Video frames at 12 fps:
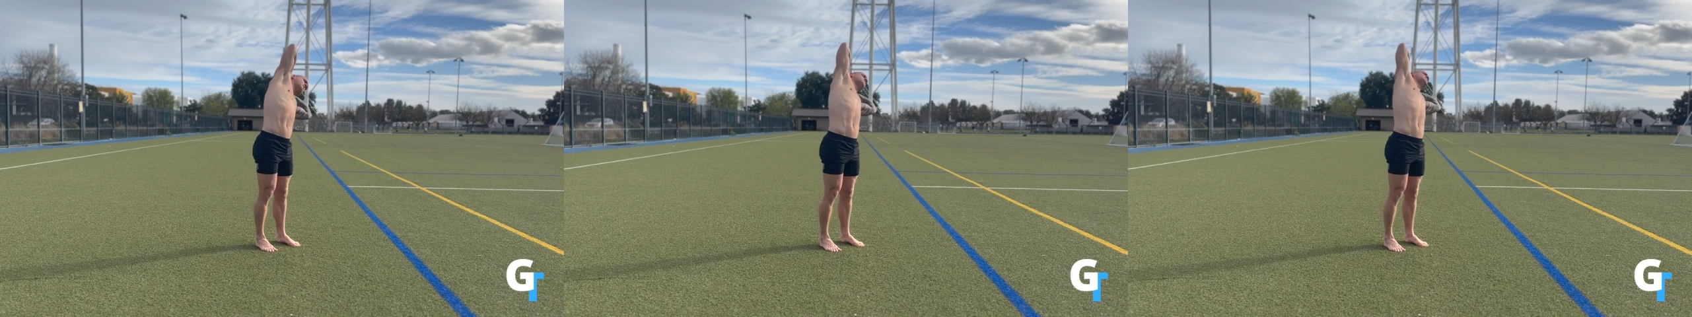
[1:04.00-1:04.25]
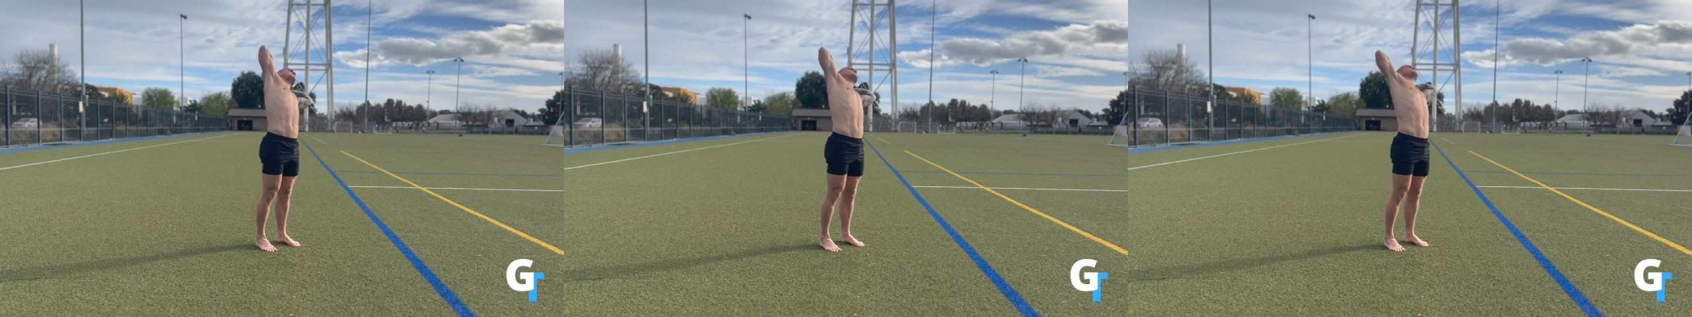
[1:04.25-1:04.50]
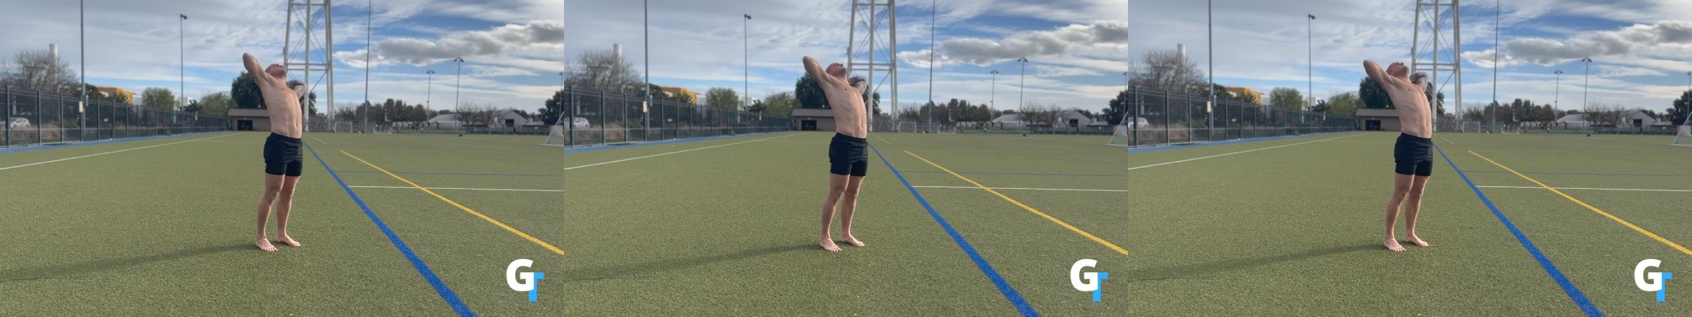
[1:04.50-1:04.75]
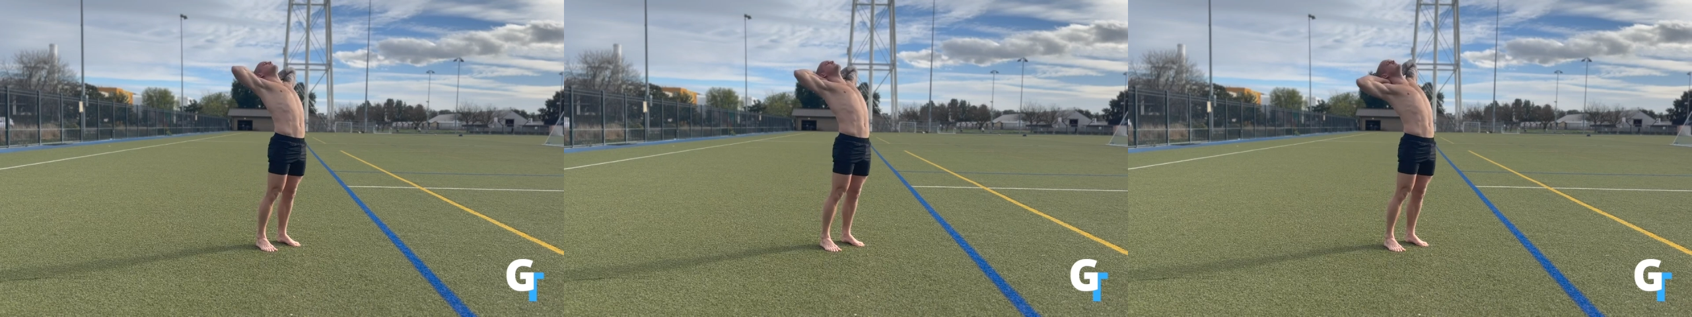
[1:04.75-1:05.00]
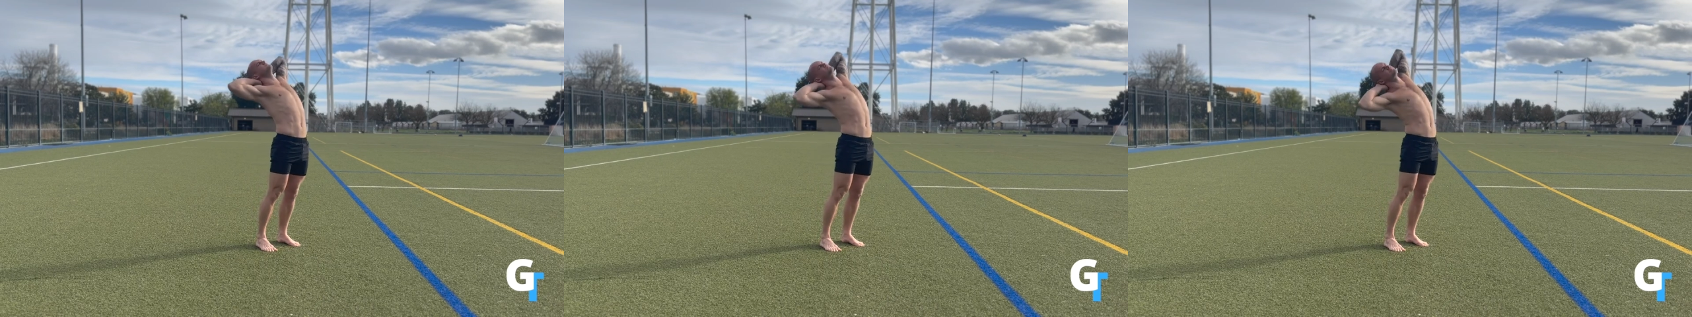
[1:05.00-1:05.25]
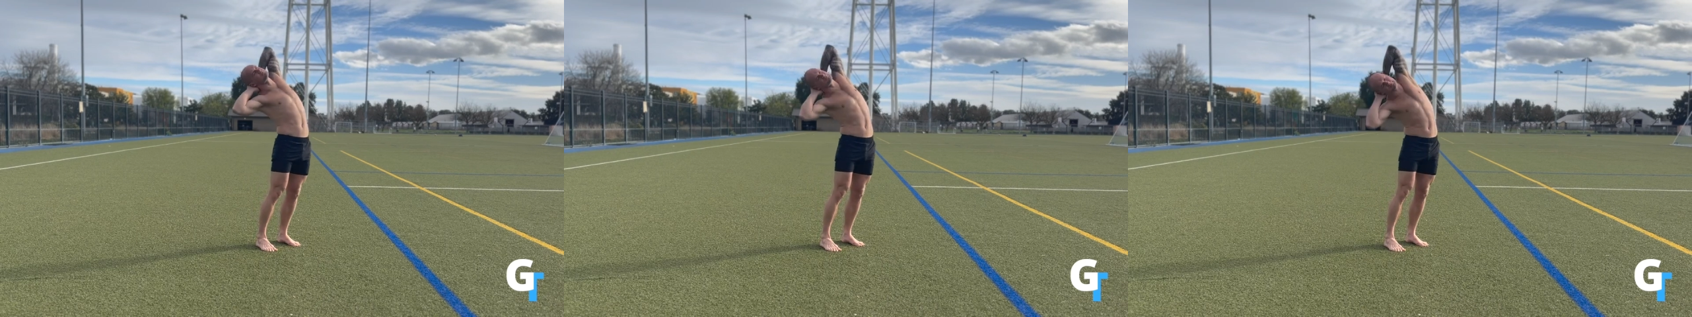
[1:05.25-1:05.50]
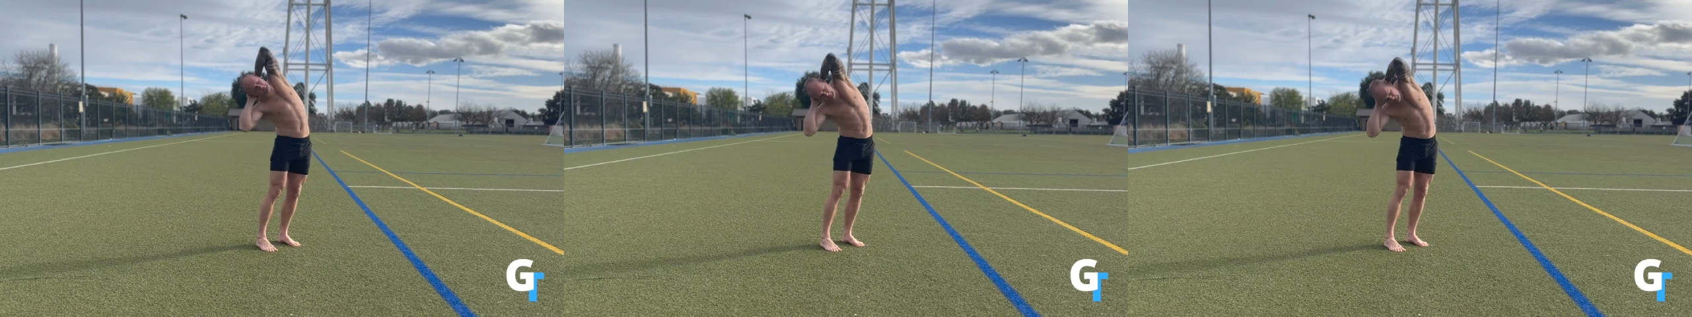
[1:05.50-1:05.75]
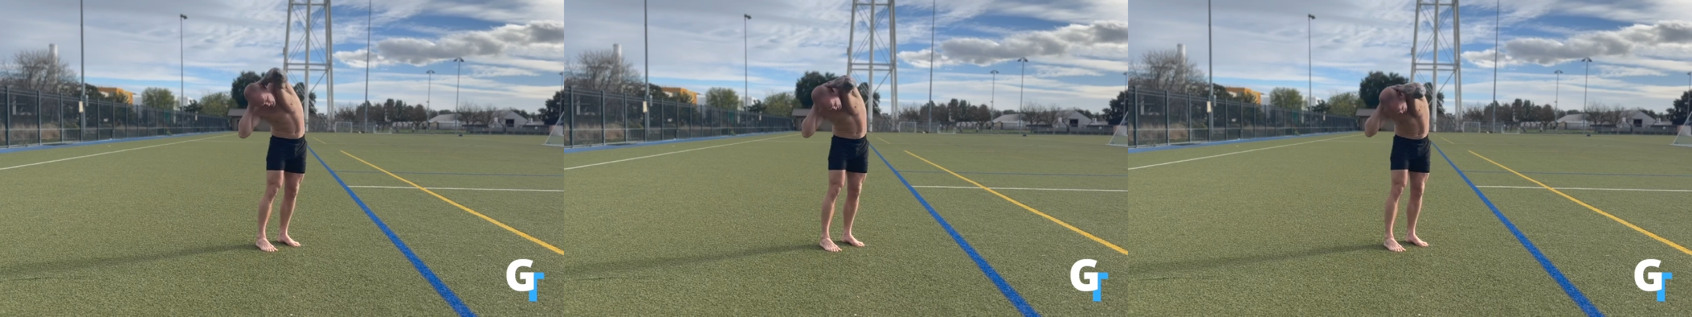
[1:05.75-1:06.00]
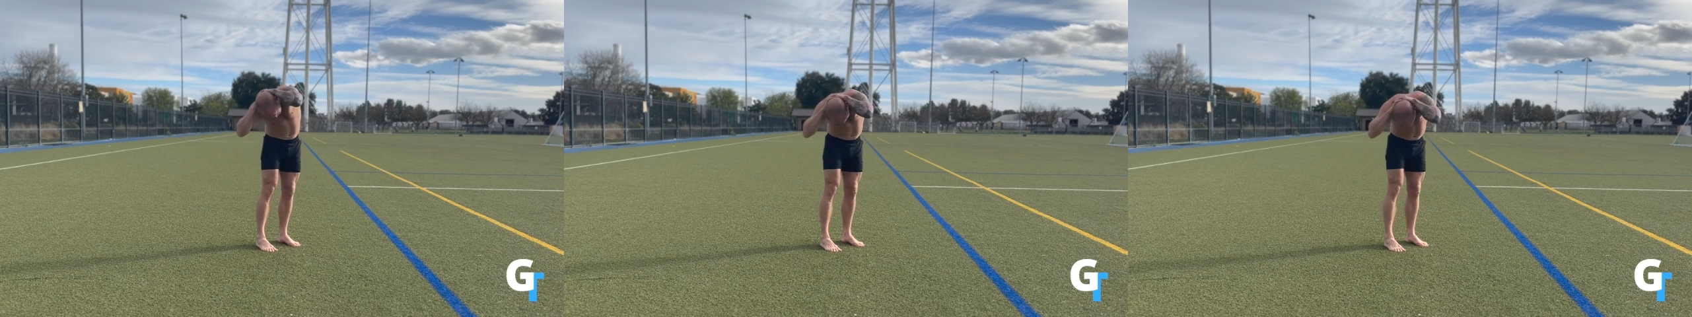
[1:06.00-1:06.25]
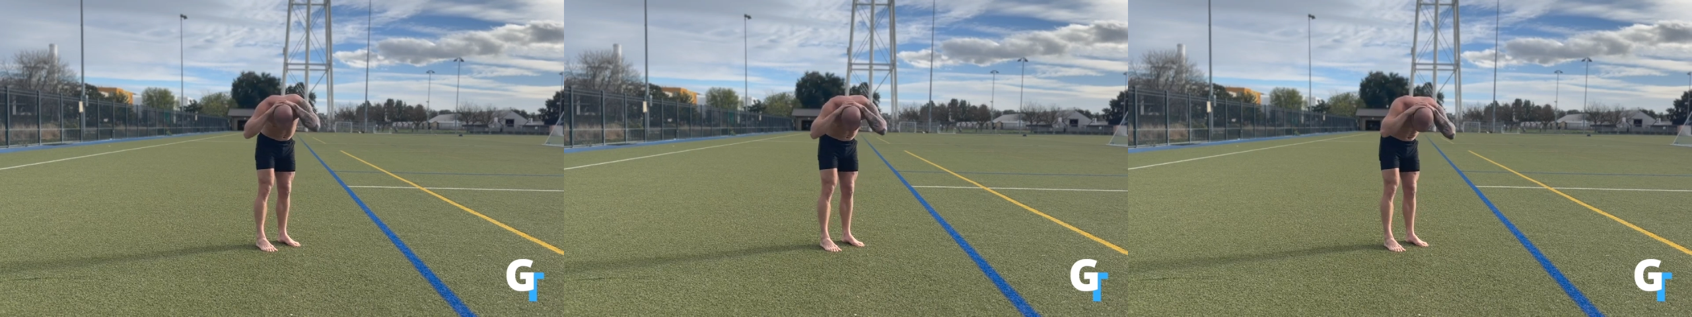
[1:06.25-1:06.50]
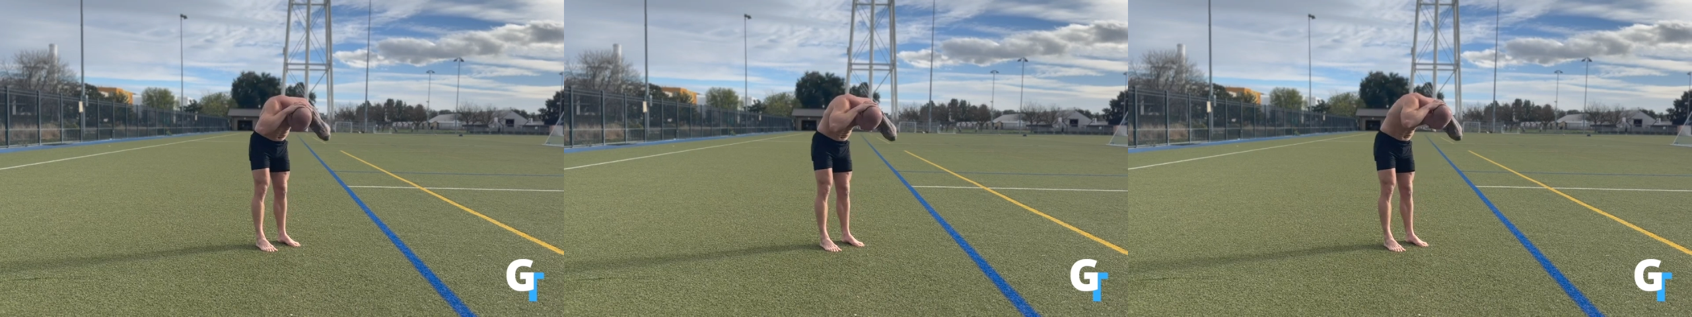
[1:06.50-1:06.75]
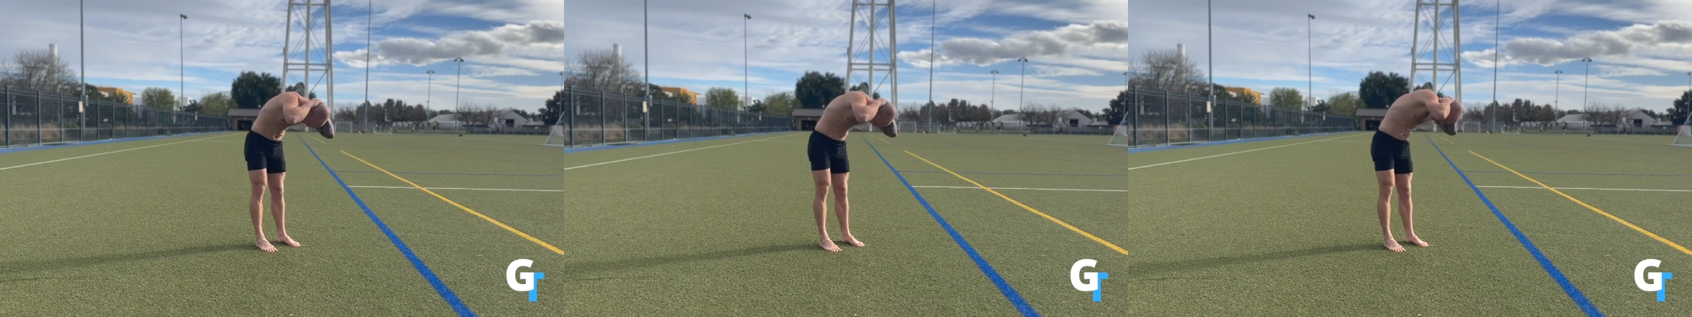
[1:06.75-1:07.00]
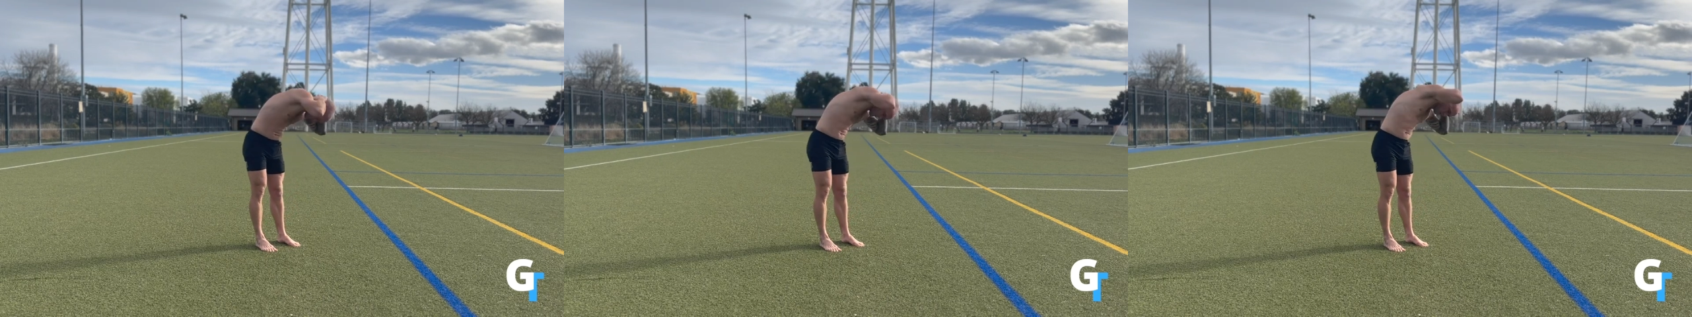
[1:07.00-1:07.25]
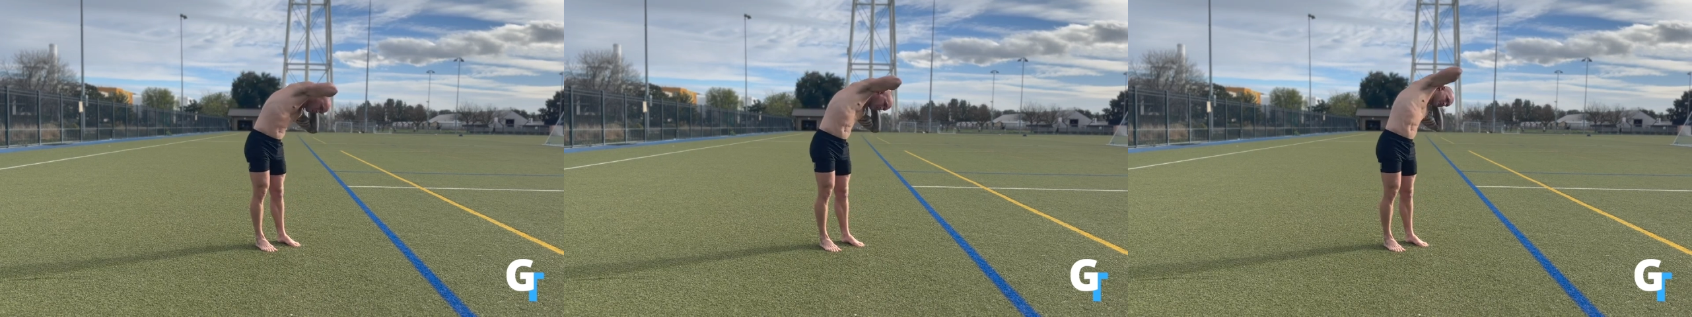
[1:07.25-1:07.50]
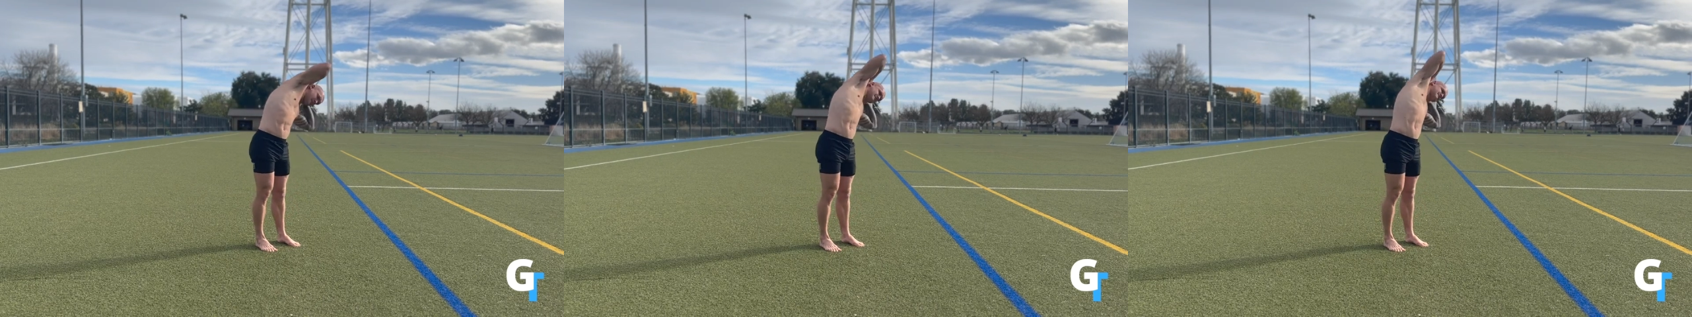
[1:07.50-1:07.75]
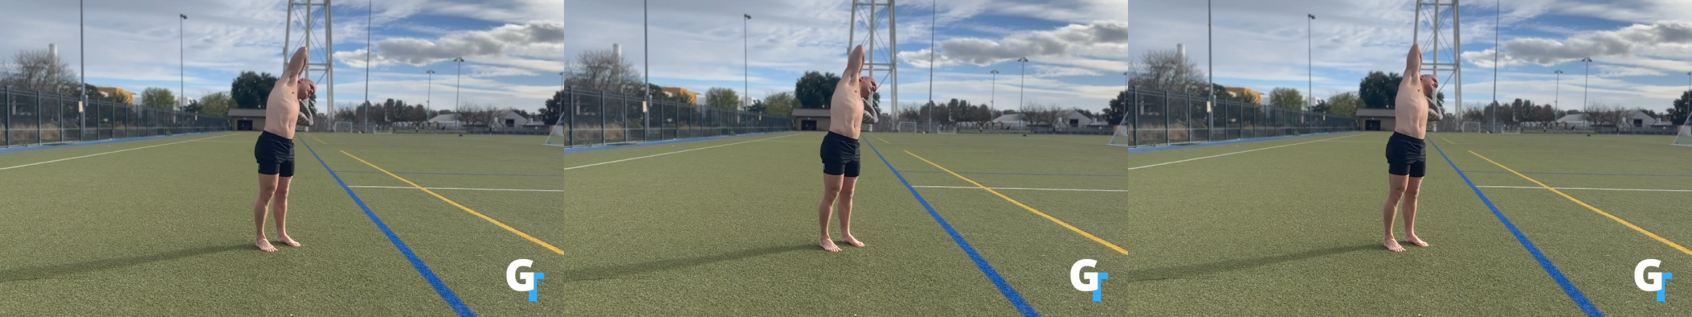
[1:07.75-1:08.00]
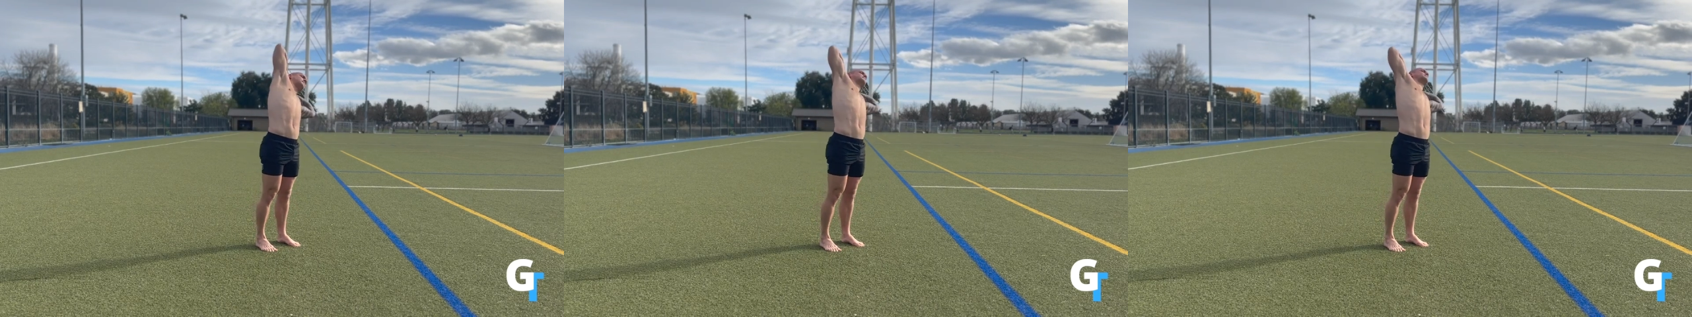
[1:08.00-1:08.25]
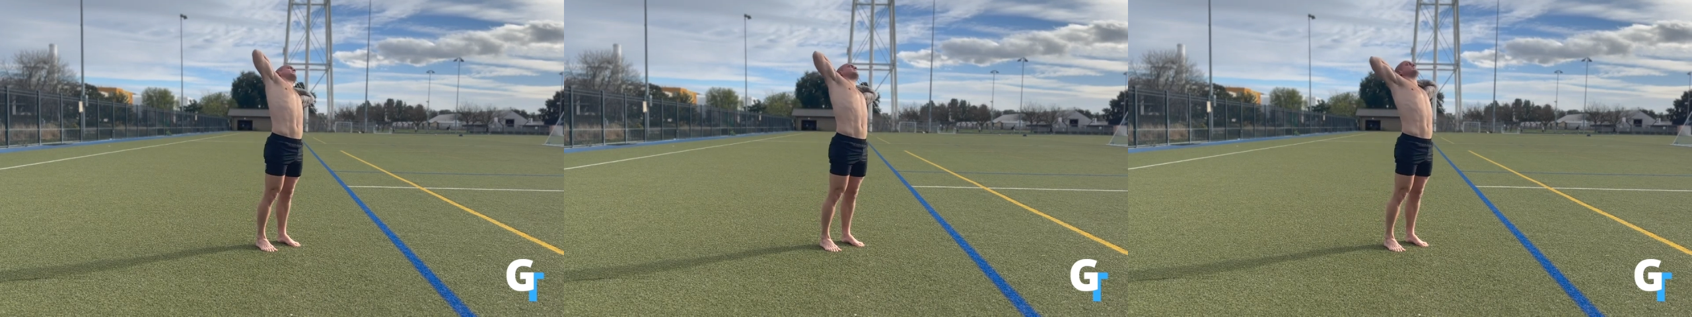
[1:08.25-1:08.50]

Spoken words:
[unreadable: no face in view]